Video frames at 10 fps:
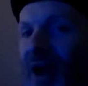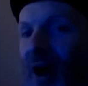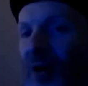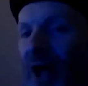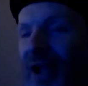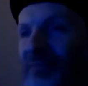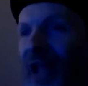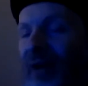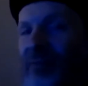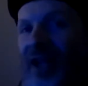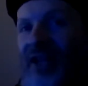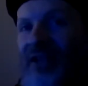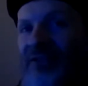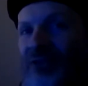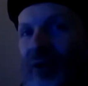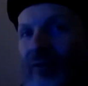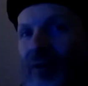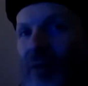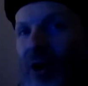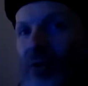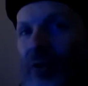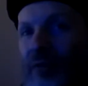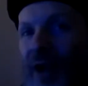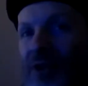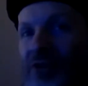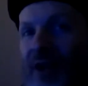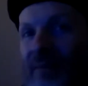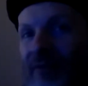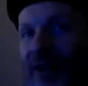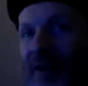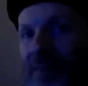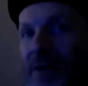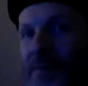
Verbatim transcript: Oh, now I'm kind of getting sort of a Mogul Thrash type vibe.